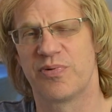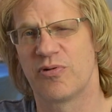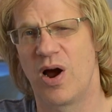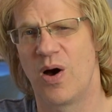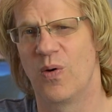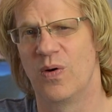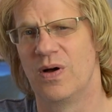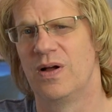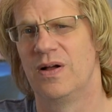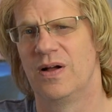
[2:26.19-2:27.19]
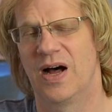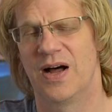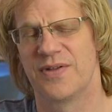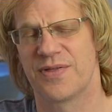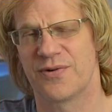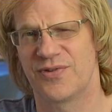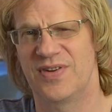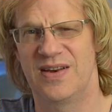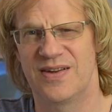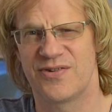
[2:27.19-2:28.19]
Pro, the
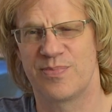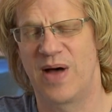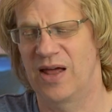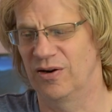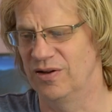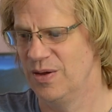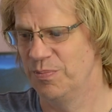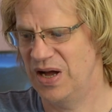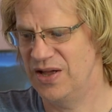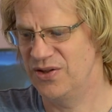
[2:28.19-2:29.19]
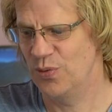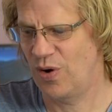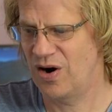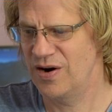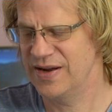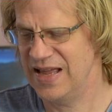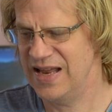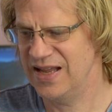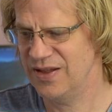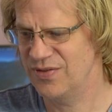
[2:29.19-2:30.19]
13-inch model. But you are getting